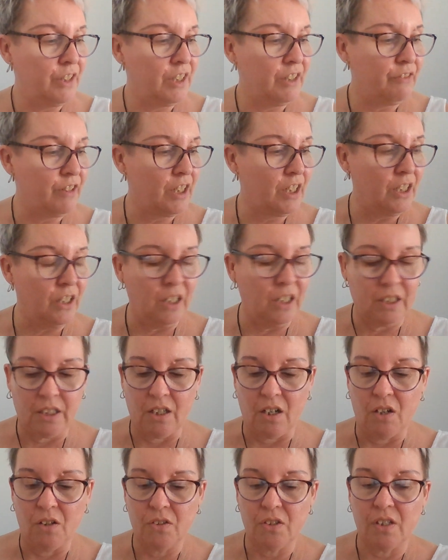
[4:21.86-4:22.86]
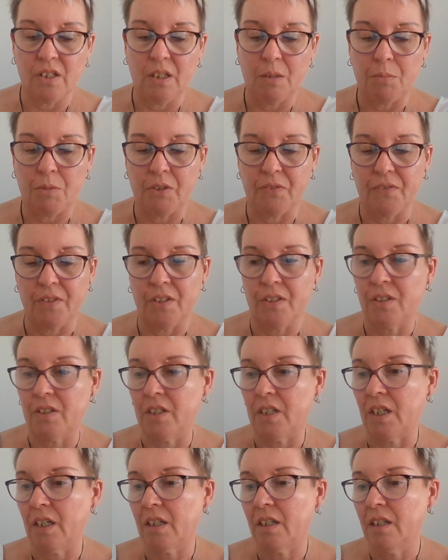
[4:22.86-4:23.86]
really, really like the concept of this
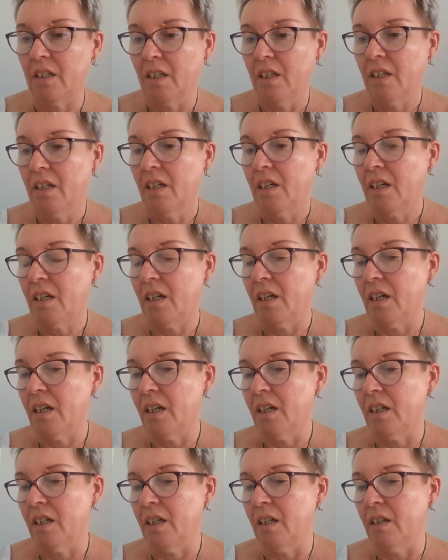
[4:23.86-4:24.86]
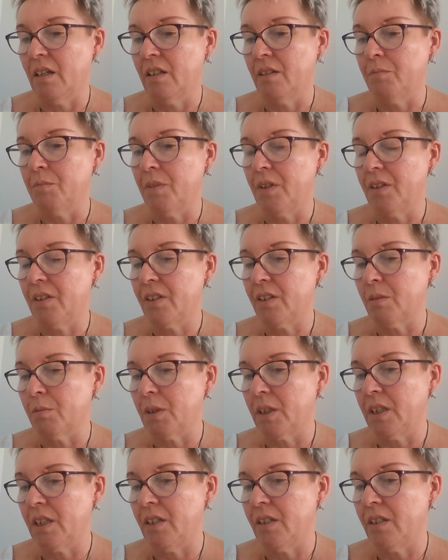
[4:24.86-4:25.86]
deck. This
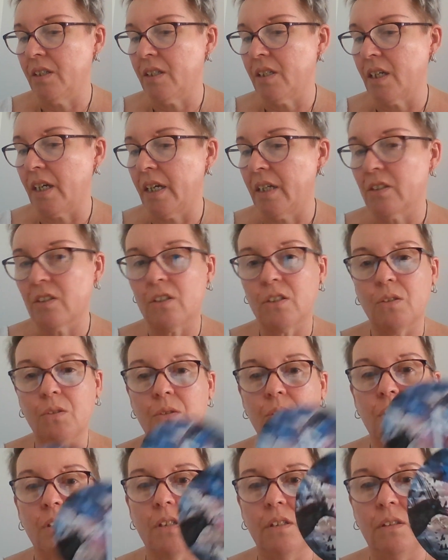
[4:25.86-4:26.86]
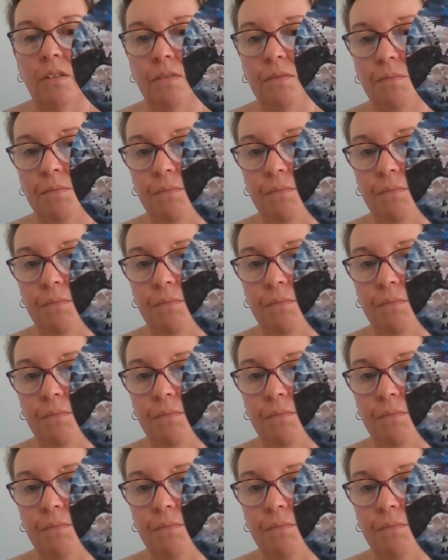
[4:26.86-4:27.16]
one is Ansuz.